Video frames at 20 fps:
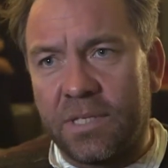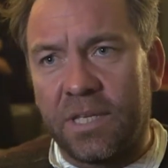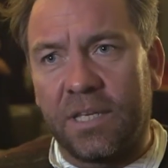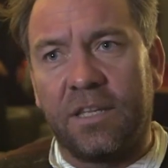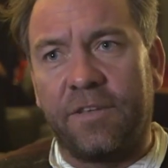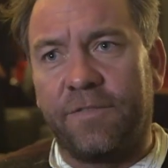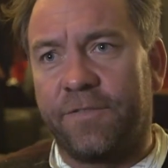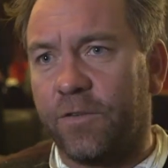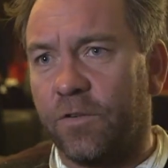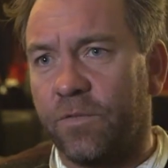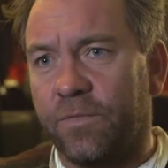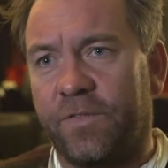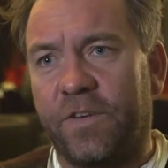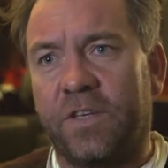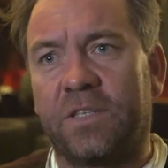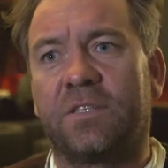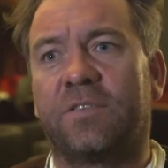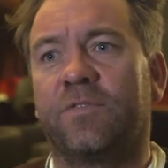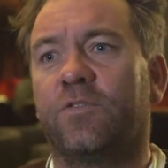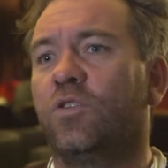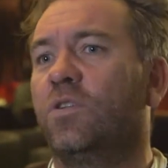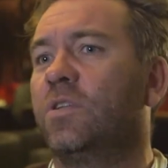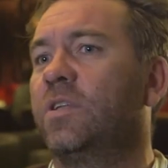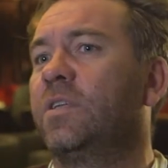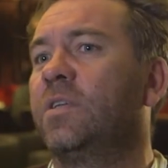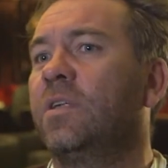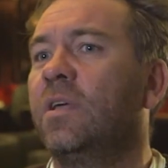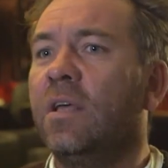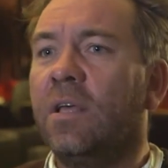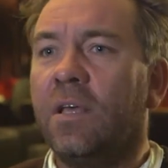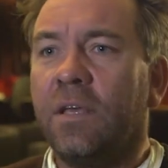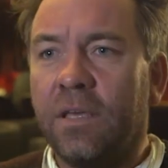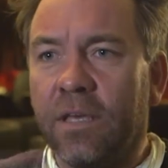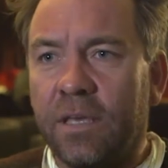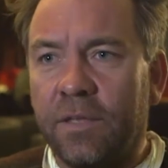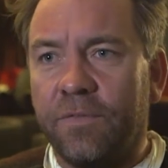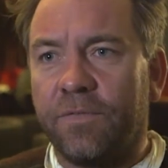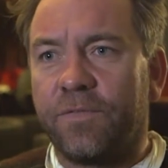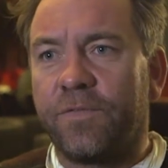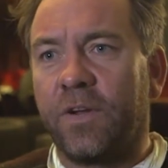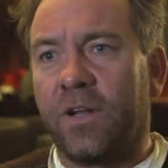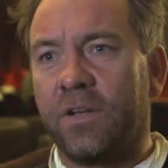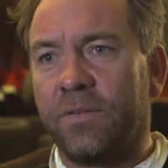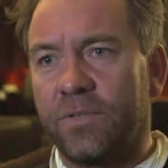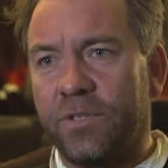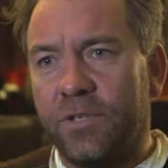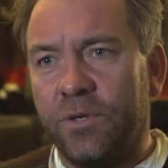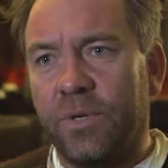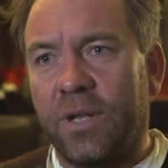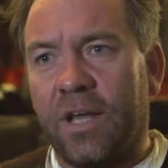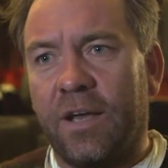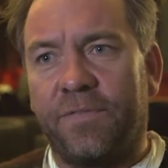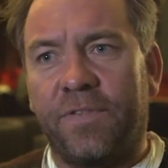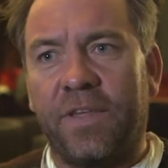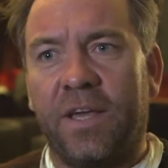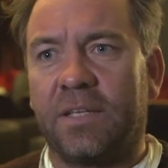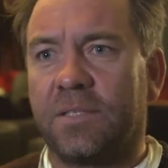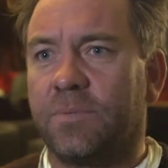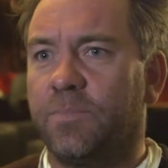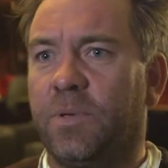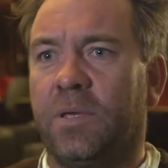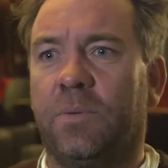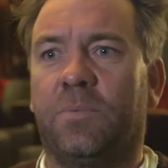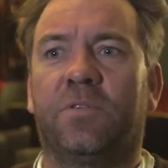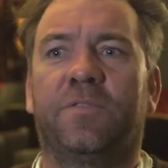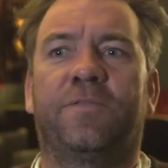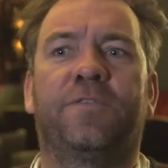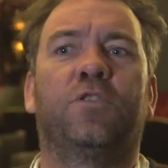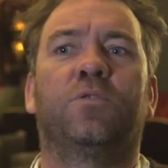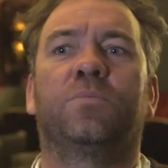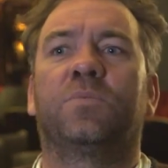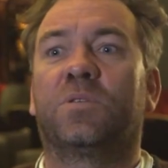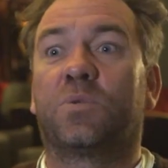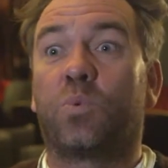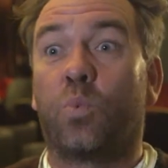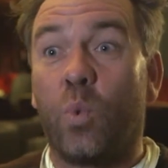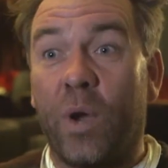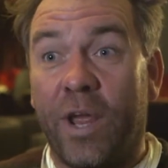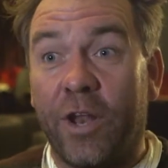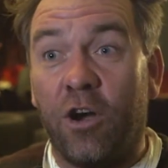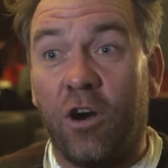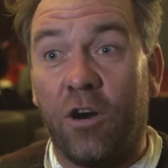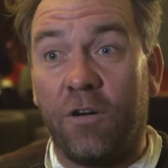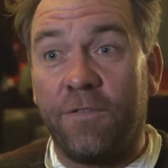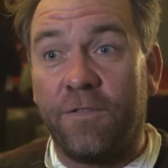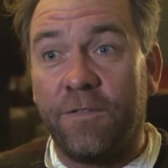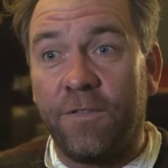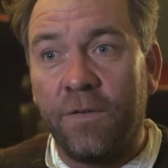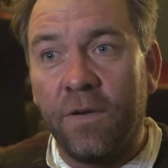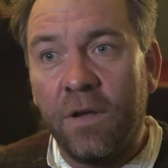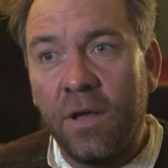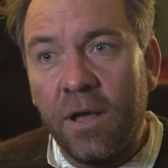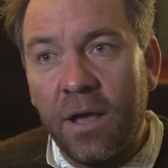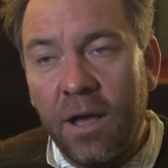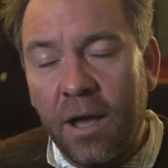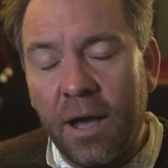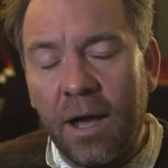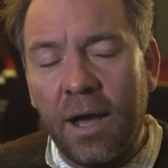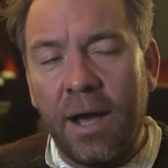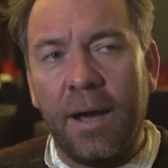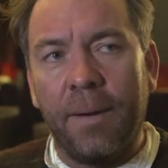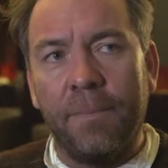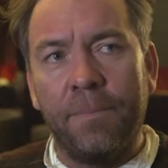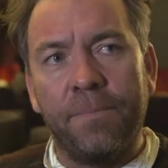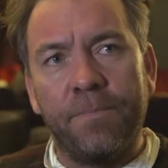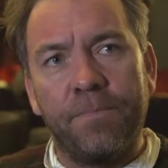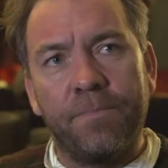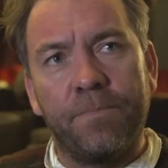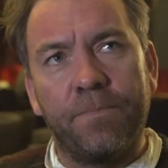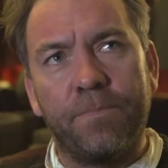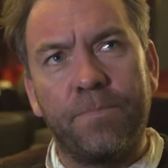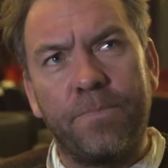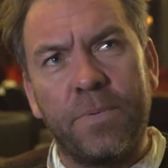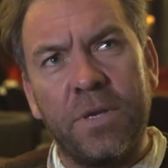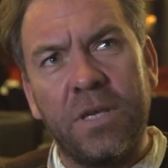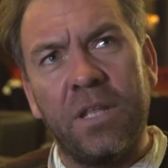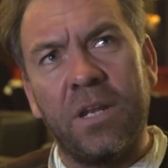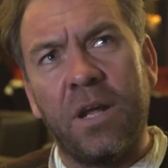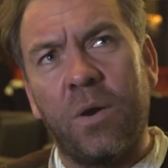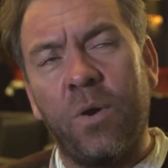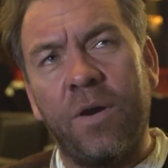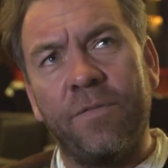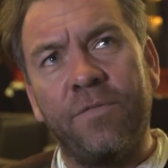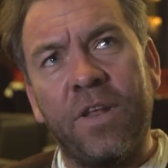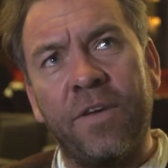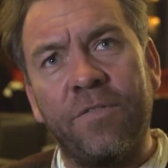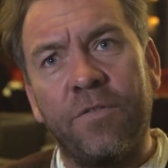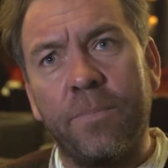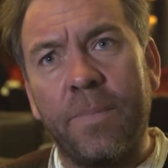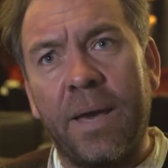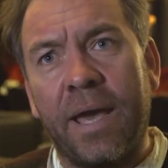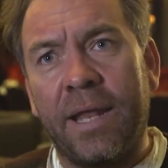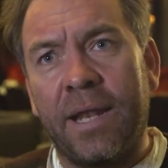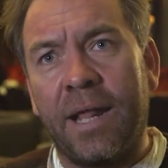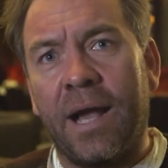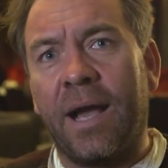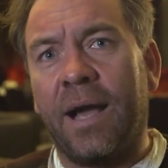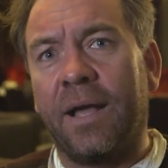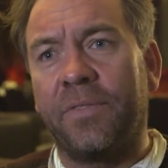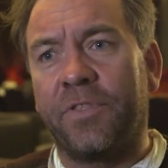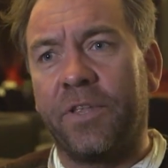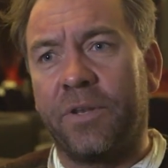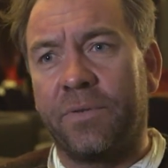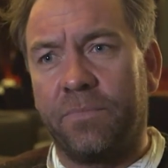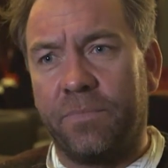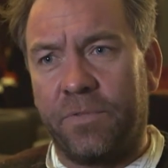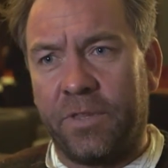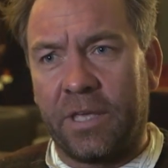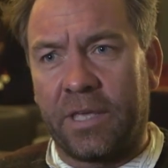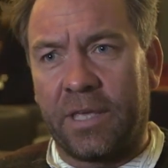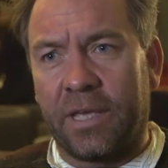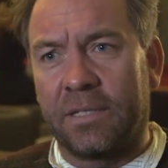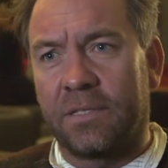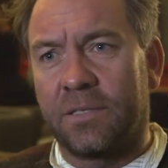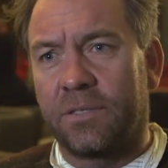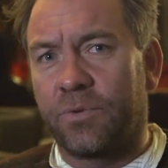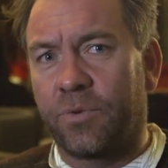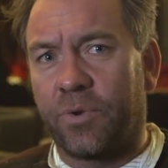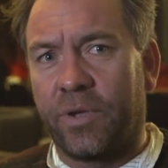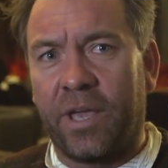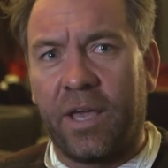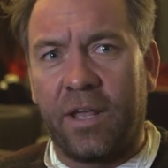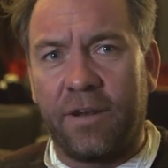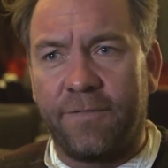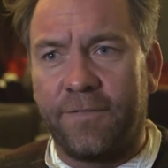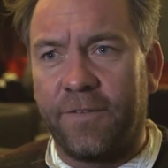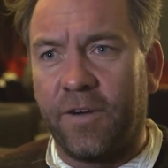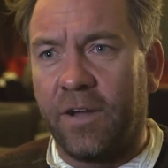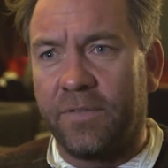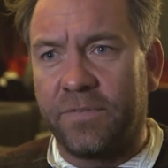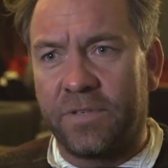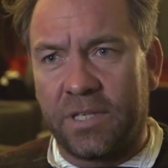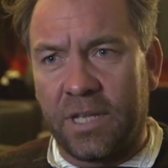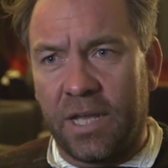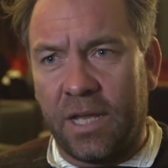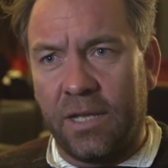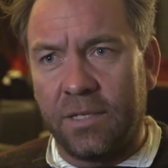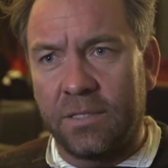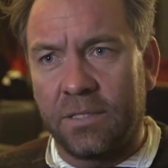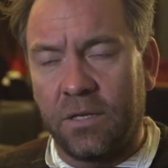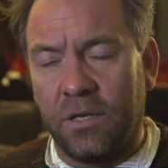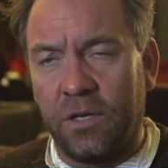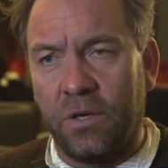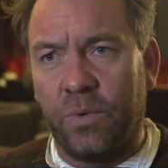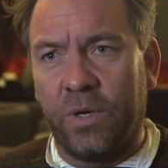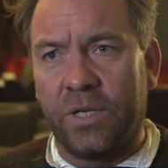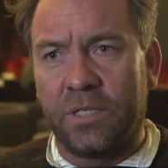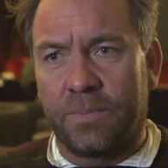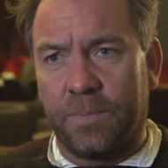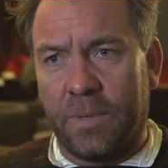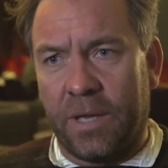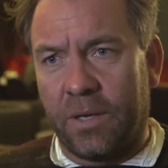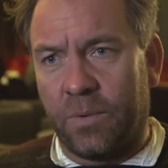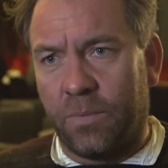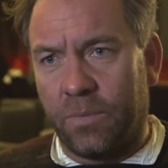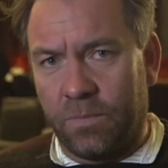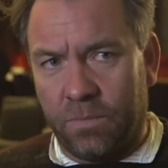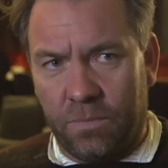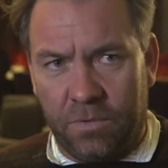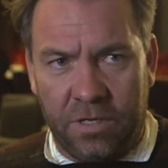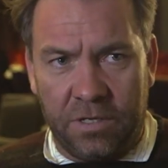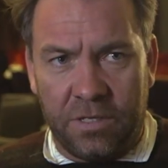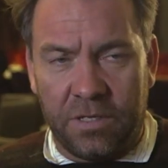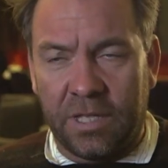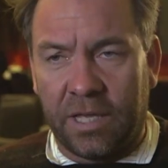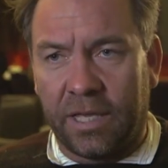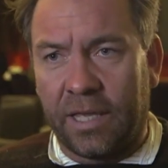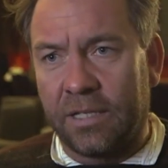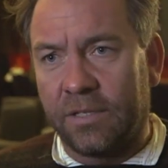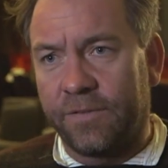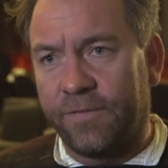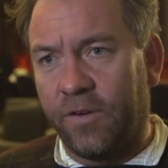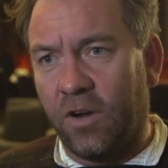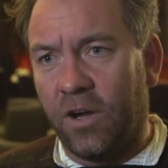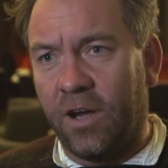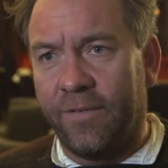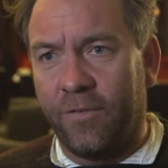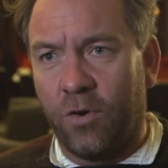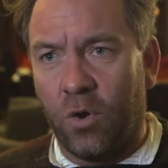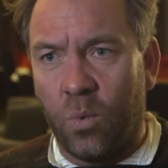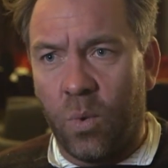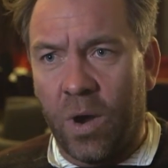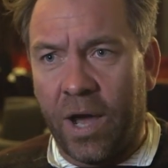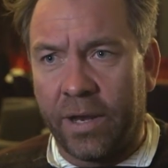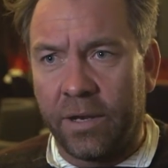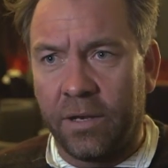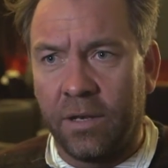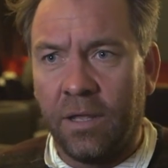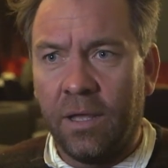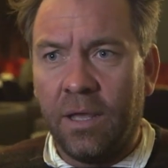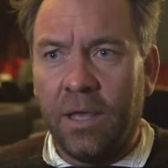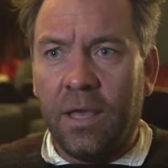Sydney Film Festival and in front of 2,500 people, the film just went off. But you know, I've never made art that gets 3 out of 5 stars. I always make it that gets 5 or 1.